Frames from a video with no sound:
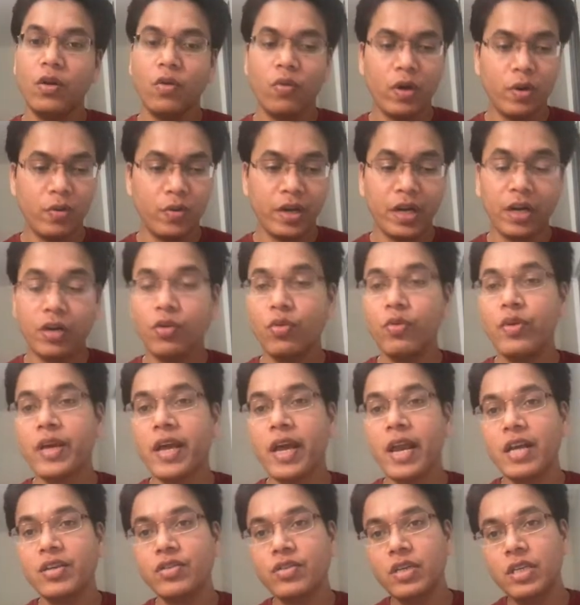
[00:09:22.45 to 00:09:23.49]
What we can do, we can
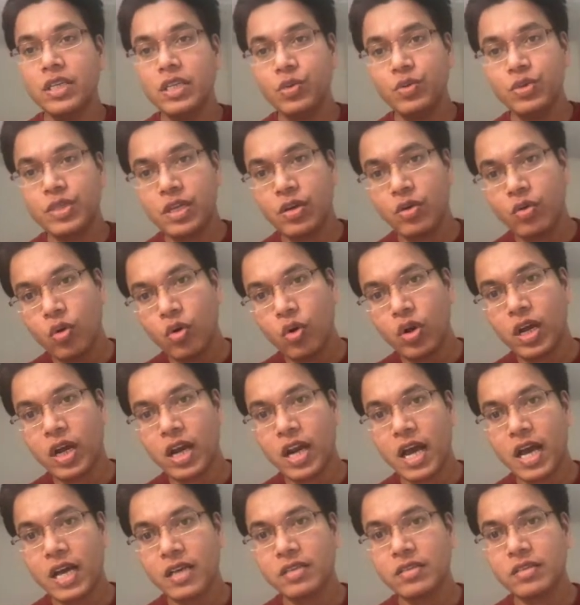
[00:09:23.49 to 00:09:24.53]
actually use a node
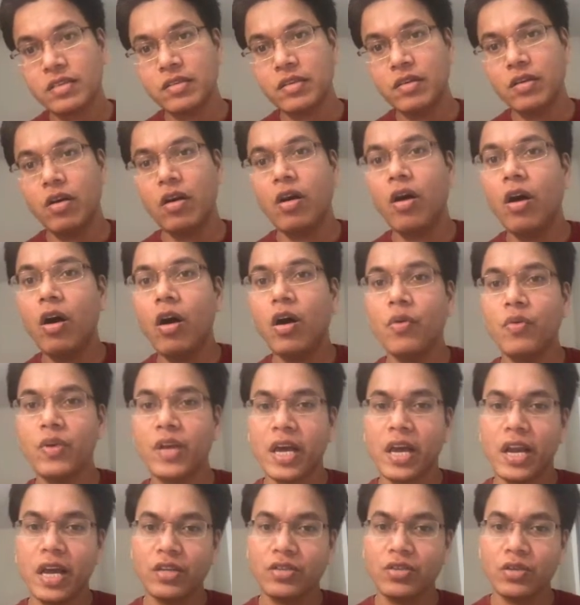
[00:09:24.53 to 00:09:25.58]
class, or we
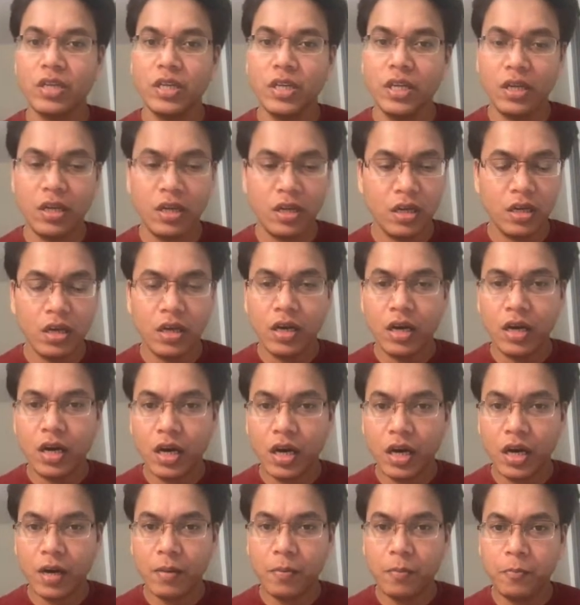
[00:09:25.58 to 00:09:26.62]
can actually
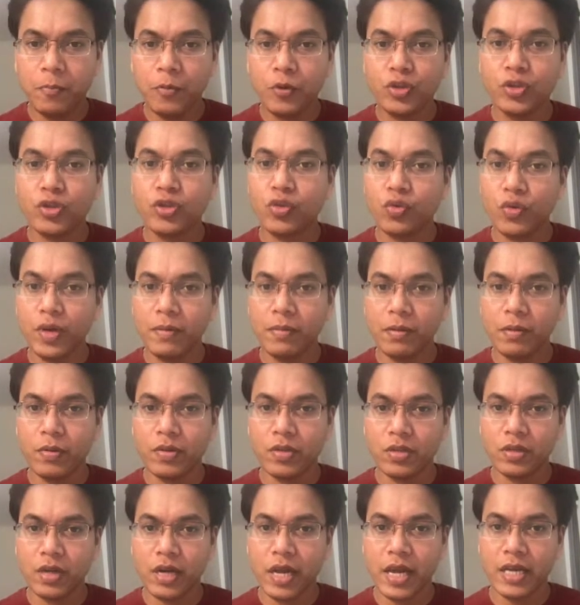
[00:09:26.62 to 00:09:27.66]
push two
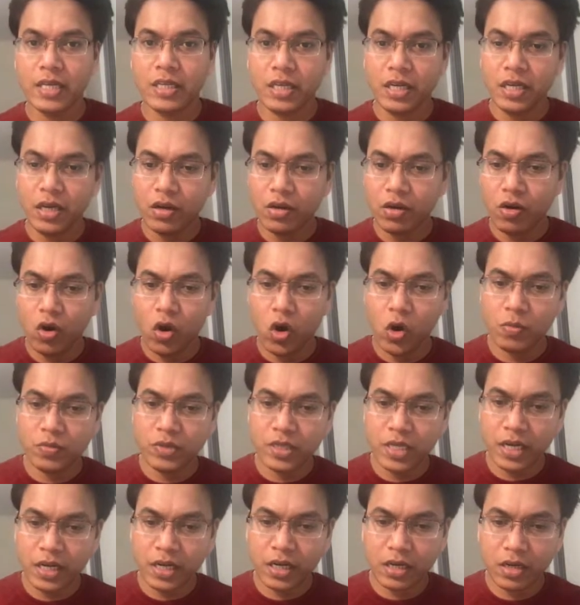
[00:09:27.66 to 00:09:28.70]
information as a
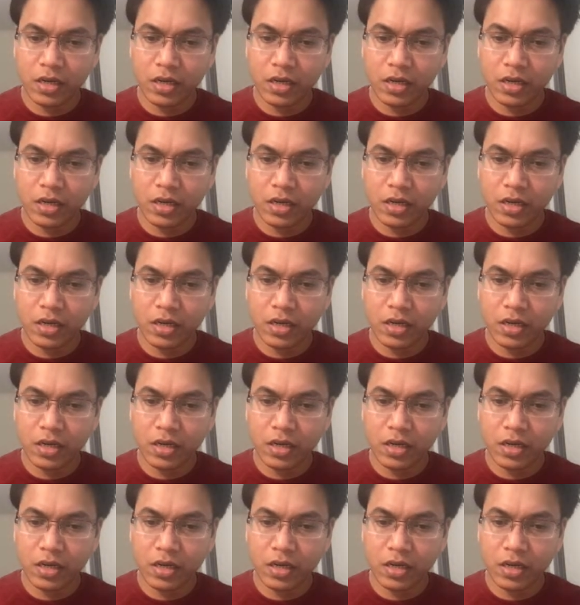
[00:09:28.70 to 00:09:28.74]
object